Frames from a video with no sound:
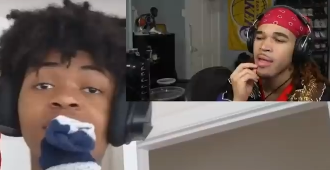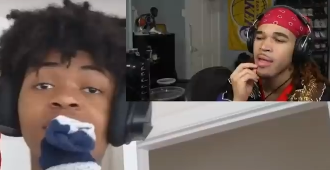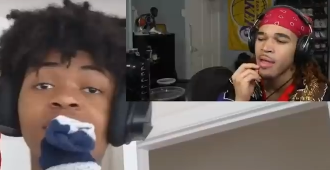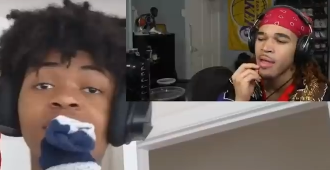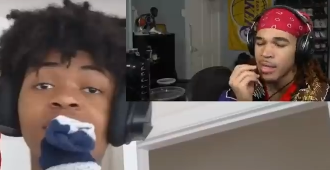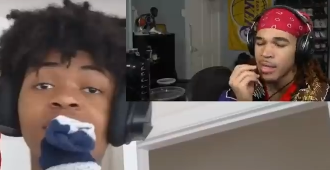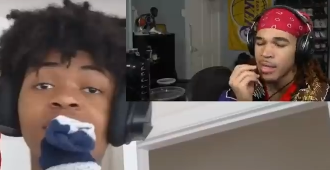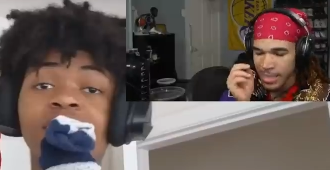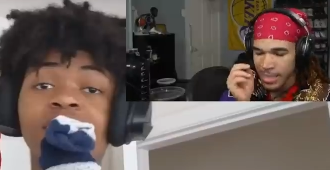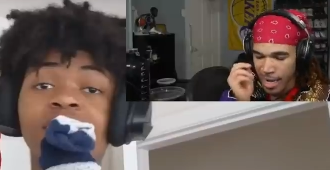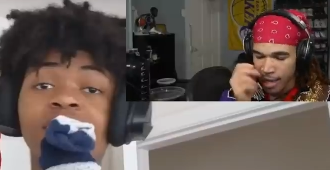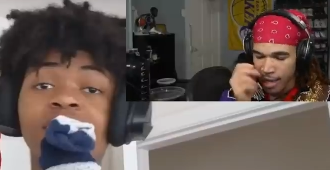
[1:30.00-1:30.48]

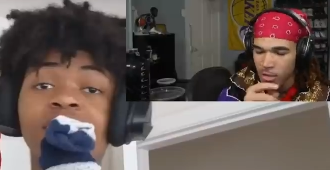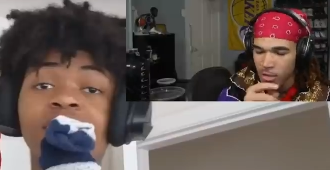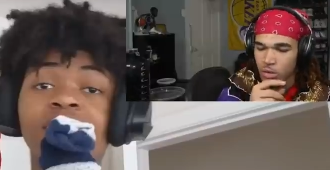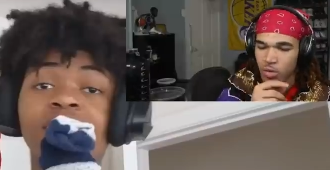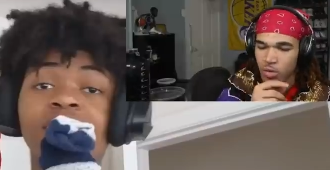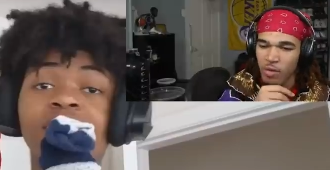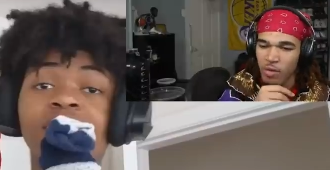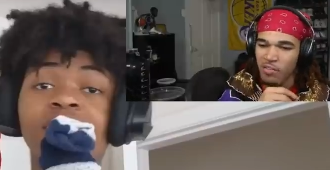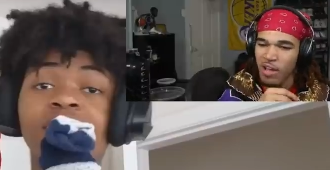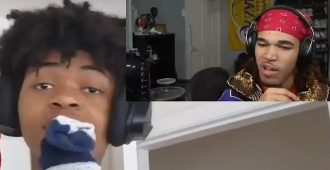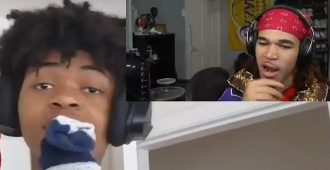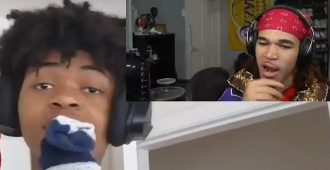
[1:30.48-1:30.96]
Speaker 1: Taylor
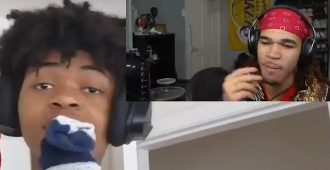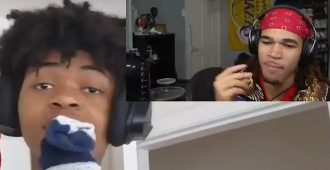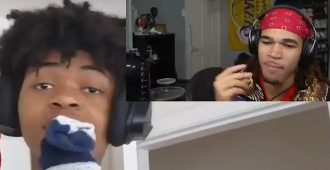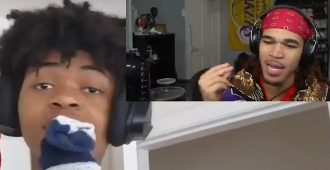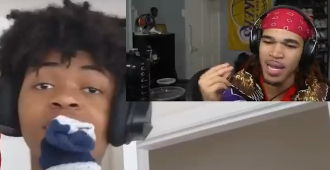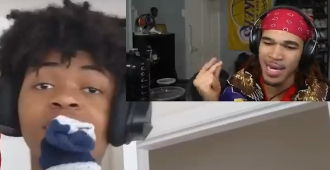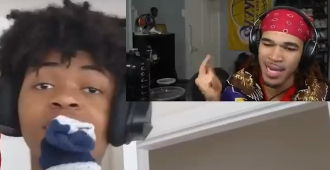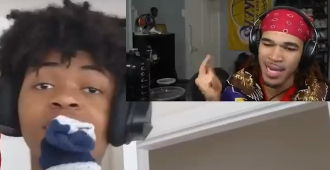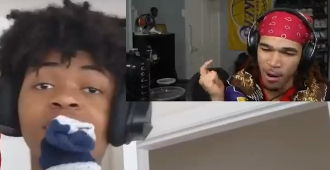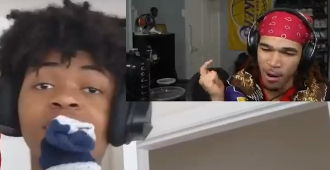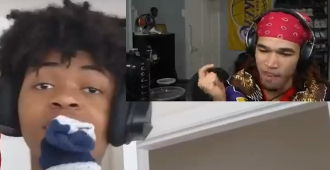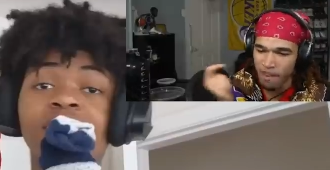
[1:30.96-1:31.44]
Swift got to be
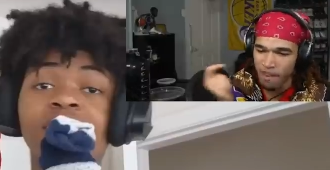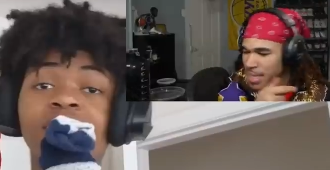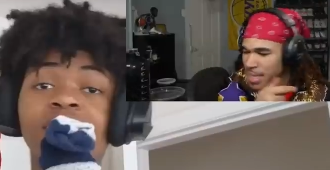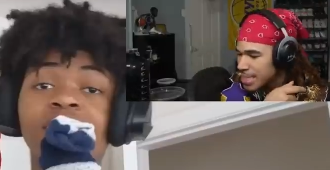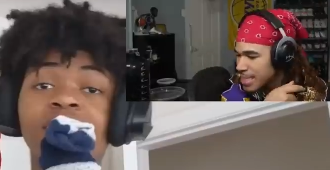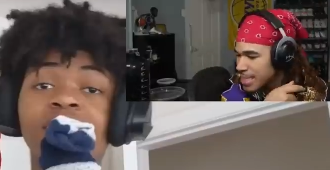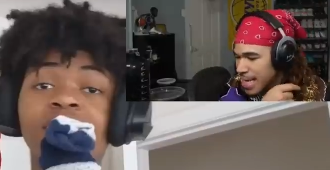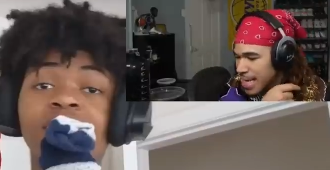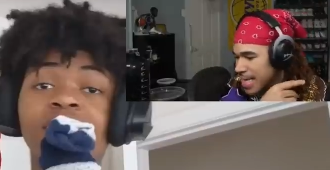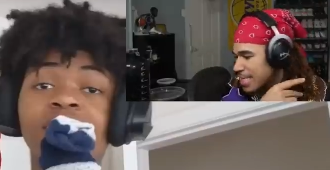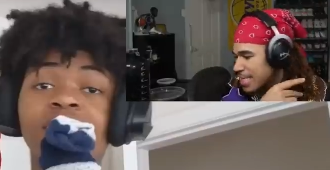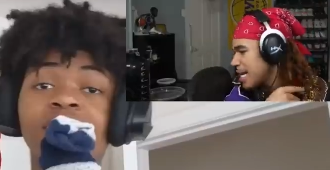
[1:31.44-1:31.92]
in there.
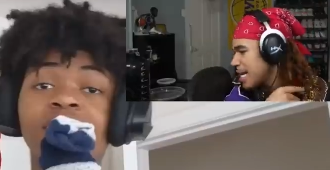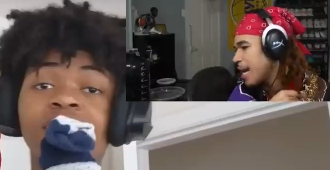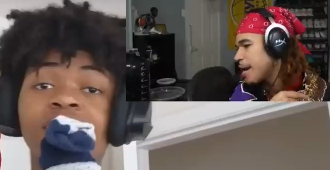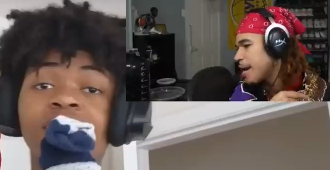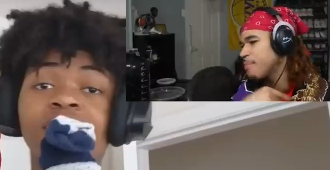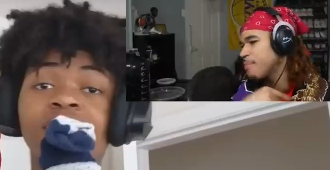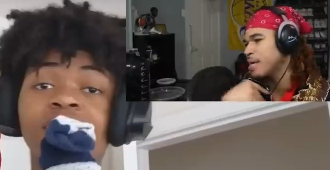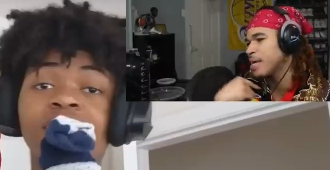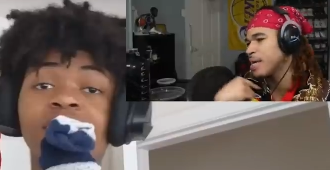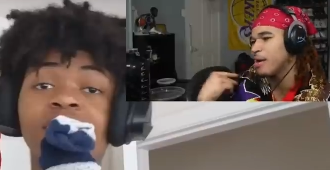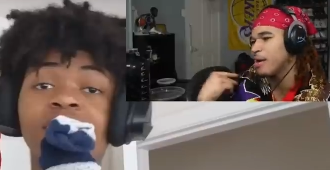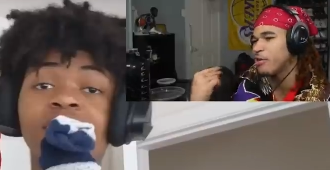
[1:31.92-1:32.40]
BTS got to
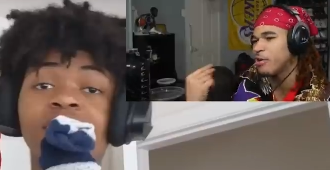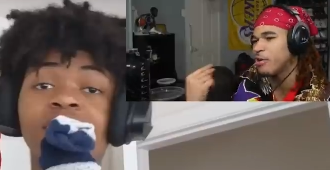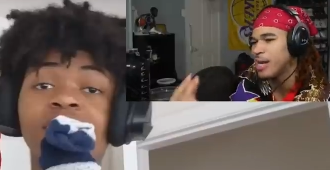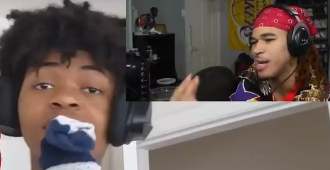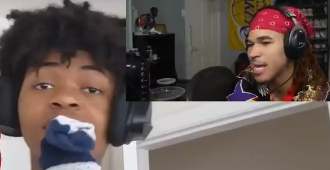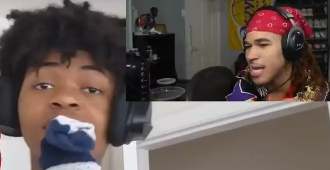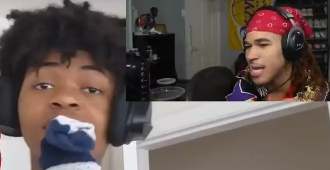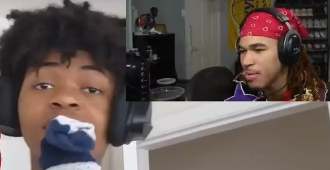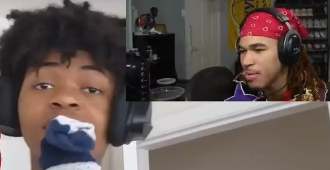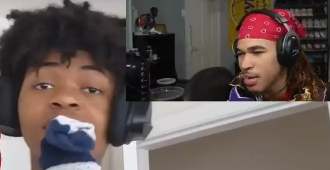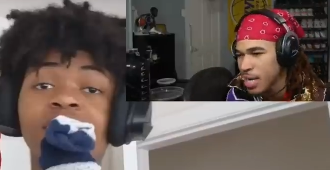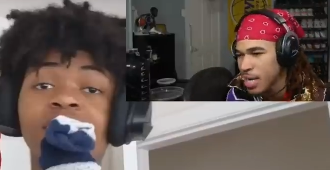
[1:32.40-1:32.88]
be in here.
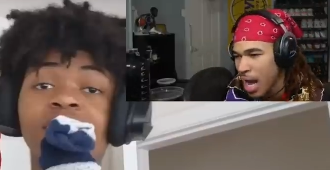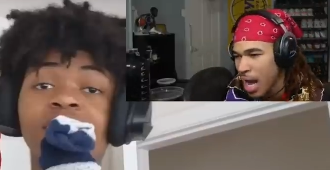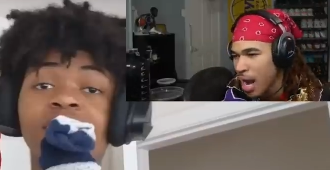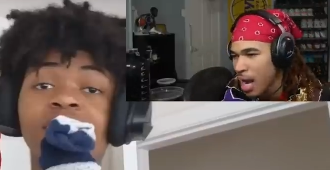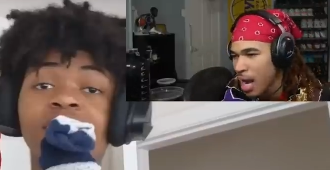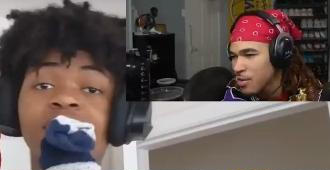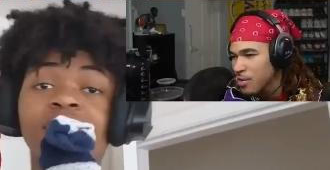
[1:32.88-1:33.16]
Nicki Minaj